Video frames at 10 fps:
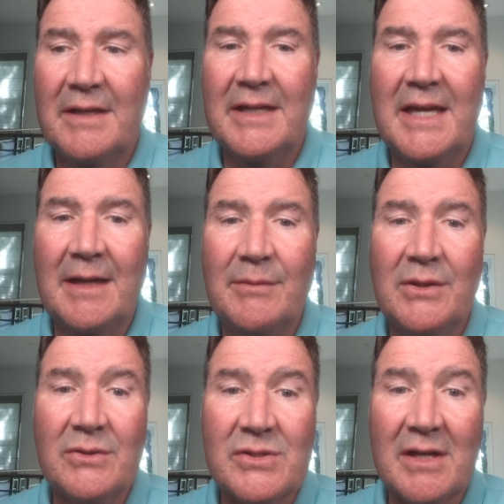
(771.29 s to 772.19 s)
It came in
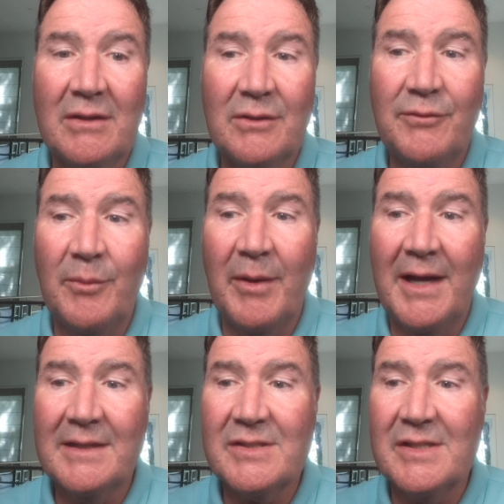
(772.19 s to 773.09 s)
those colorful
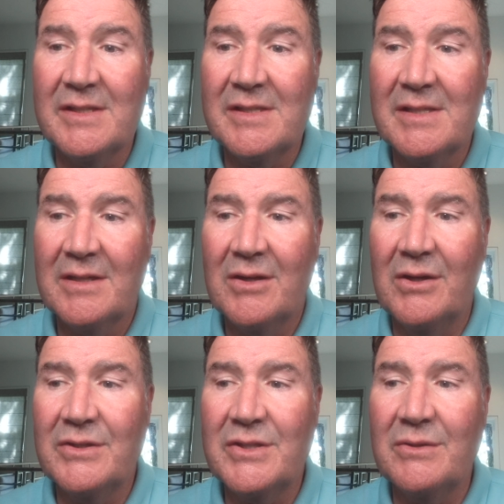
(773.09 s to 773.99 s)
boxes,
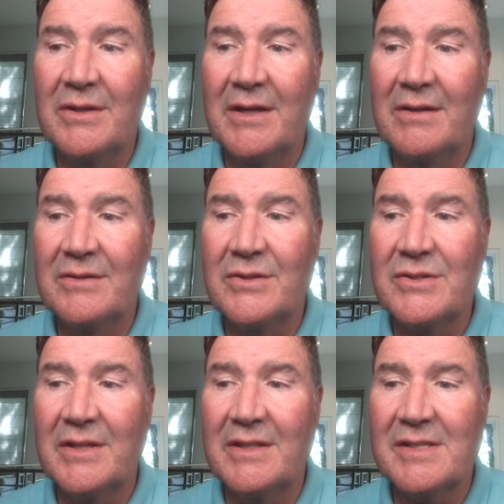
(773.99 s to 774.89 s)
cartoon characters
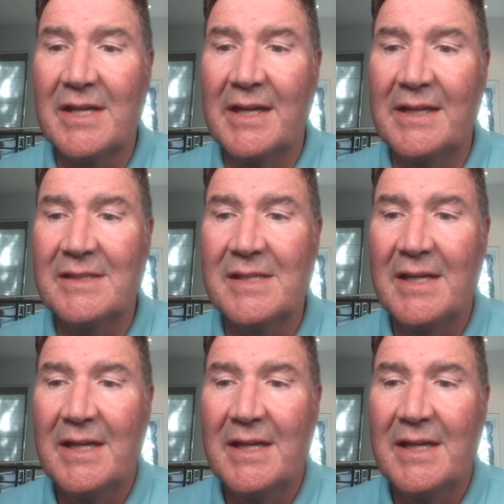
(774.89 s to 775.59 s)
on the sides,